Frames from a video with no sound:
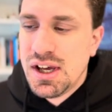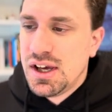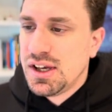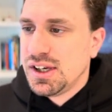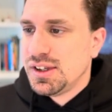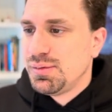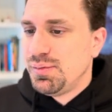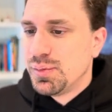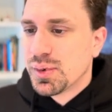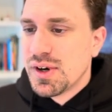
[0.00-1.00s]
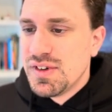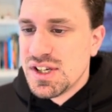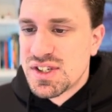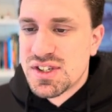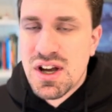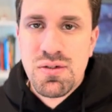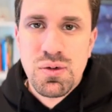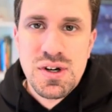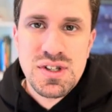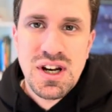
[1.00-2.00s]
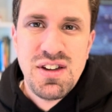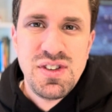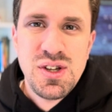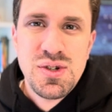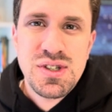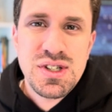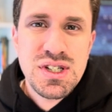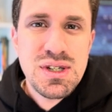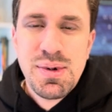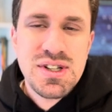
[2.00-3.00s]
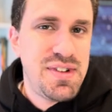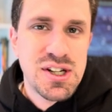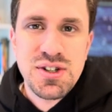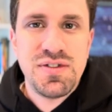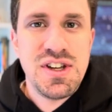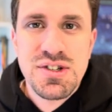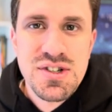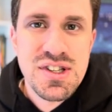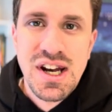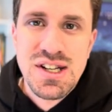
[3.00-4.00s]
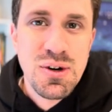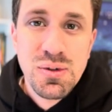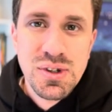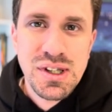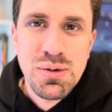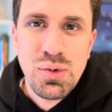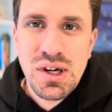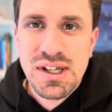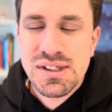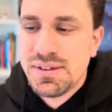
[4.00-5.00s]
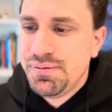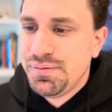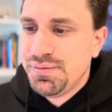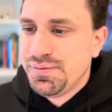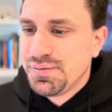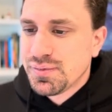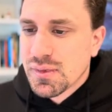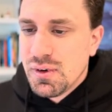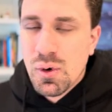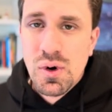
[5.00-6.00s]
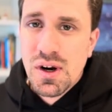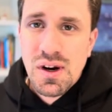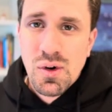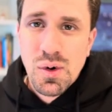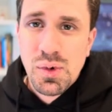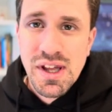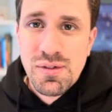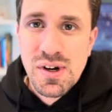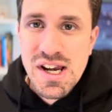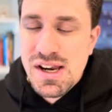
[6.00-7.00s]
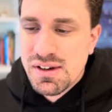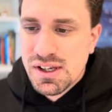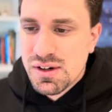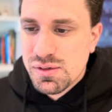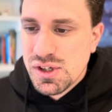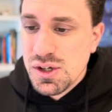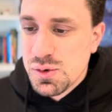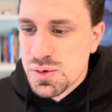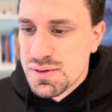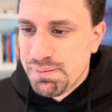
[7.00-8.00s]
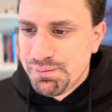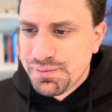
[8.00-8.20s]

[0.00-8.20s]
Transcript: Uh, Previous softwares that I've used, there's just a bunch of extra features that I don't really want or or will ever need, you know, use.